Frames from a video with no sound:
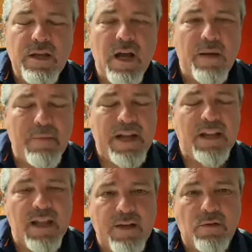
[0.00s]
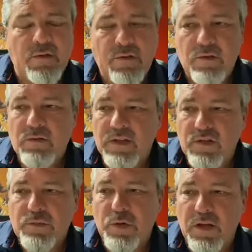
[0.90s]
On many levels,
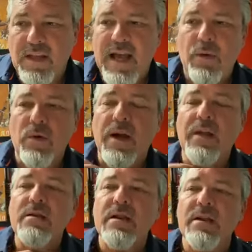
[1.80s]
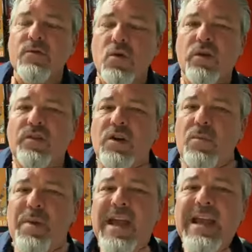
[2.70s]
let's just put it that way. And of course,
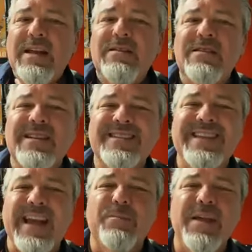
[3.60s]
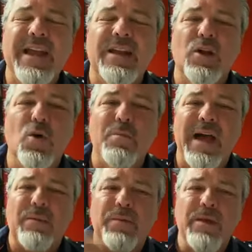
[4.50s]
pain, his neck pain and low
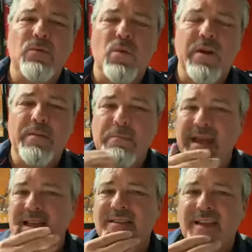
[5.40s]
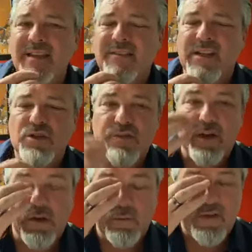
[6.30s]
back pain were one of the main things that
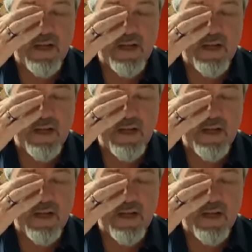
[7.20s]
triggered him to